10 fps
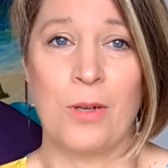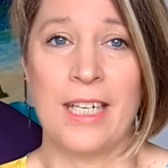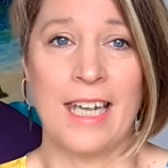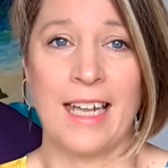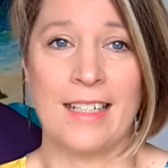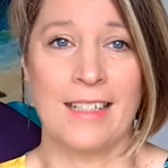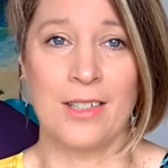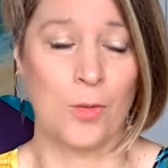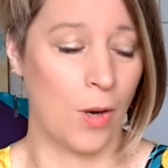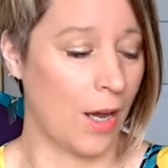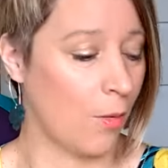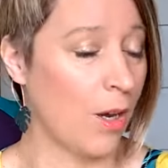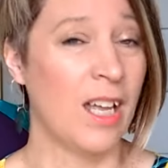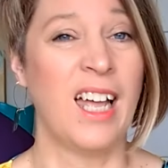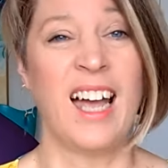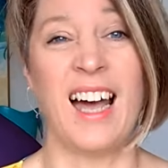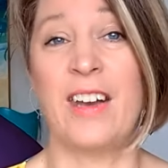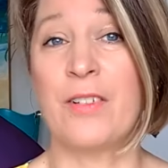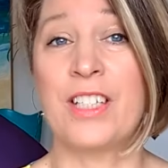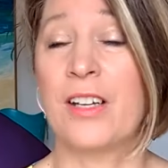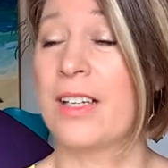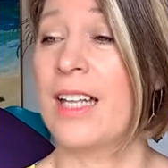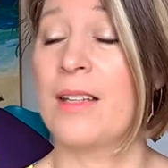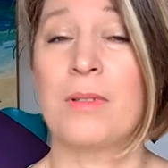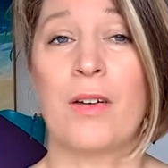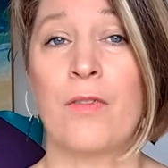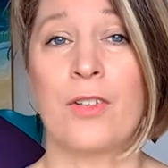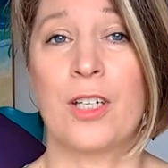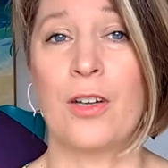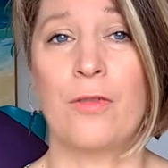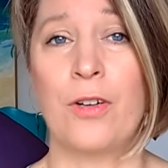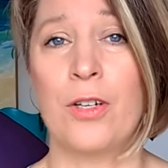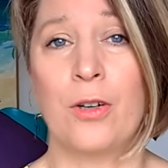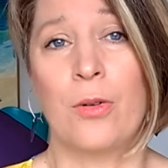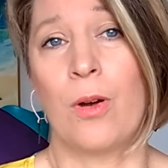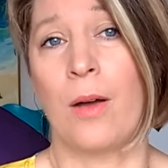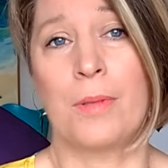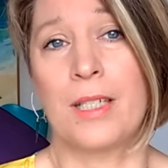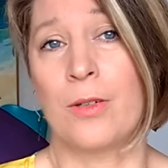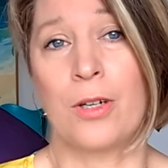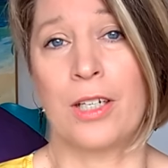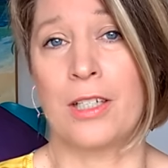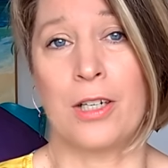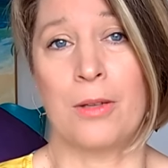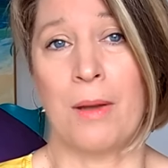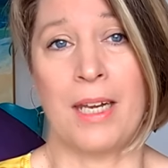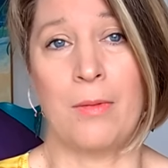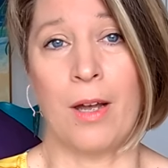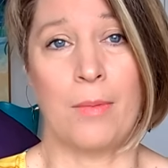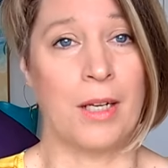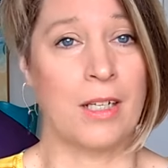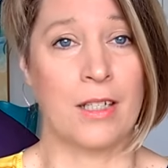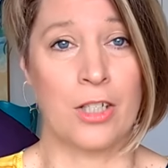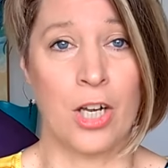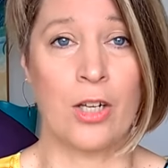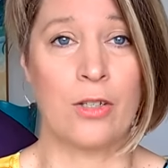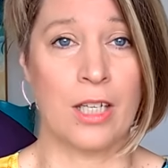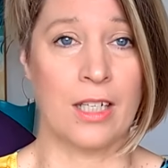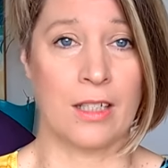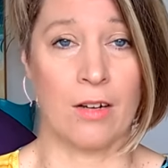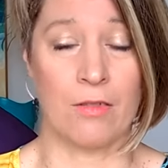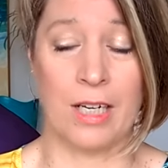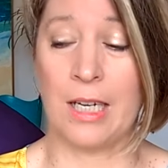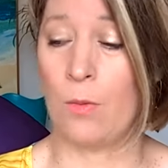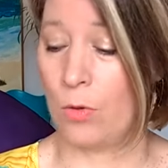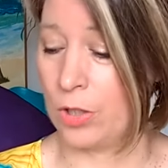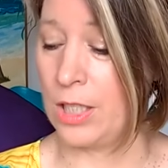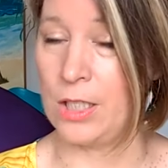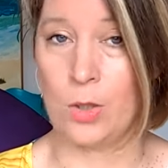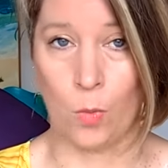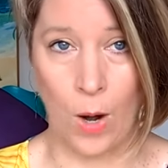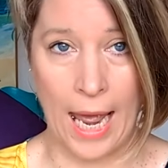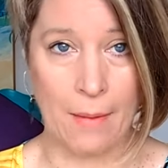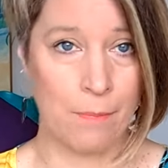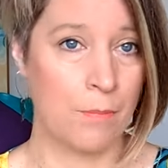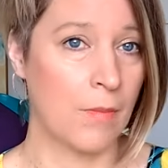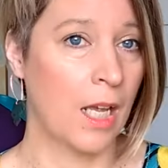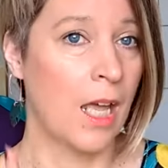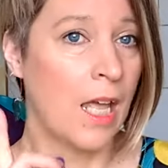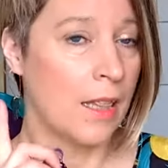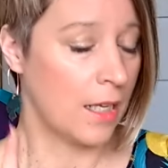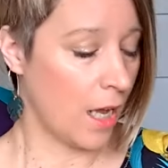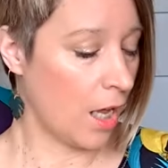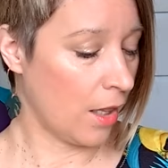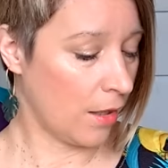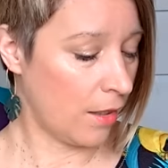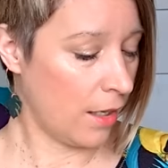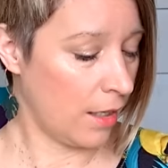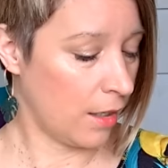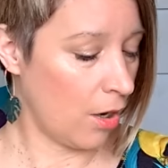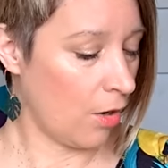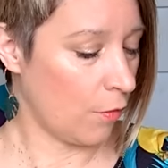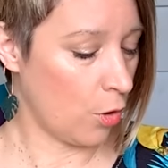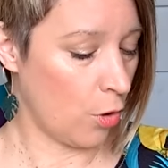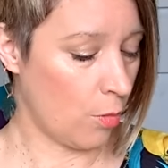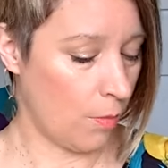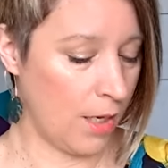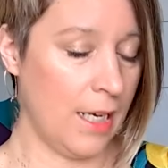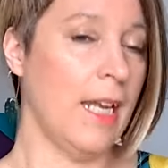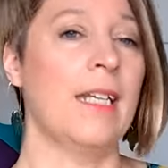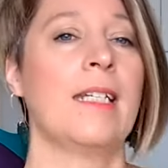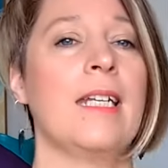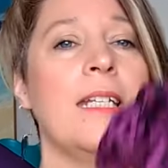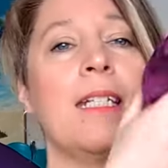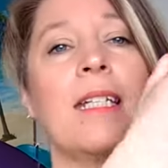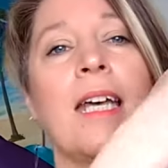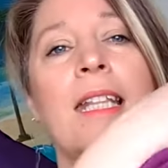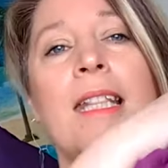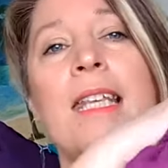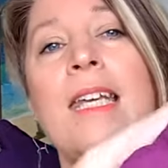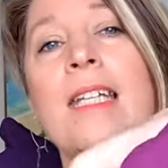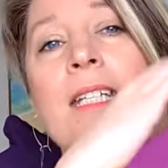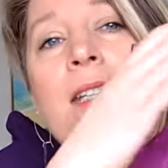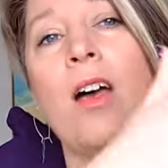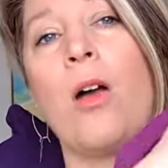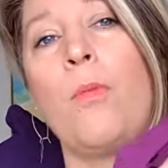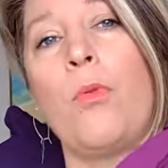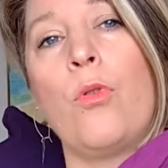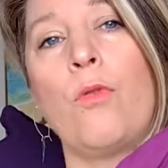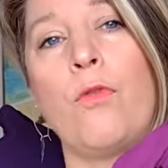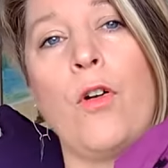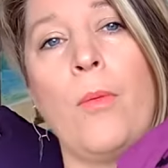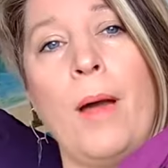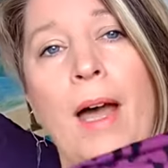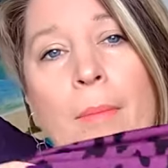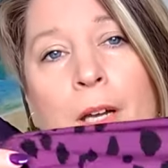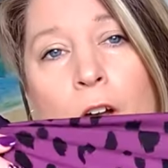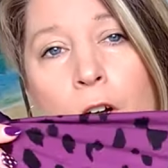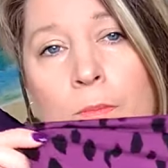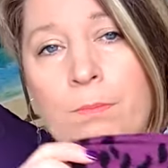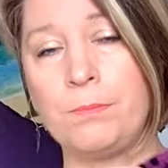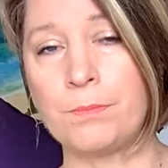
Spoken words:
weekend as well. And if I don't get them done for So Frugal, I'm still going to do them anyway, because I chose things that I really wanted to wear. The other thing I've got on my list is to take this that I bought from Abakhan,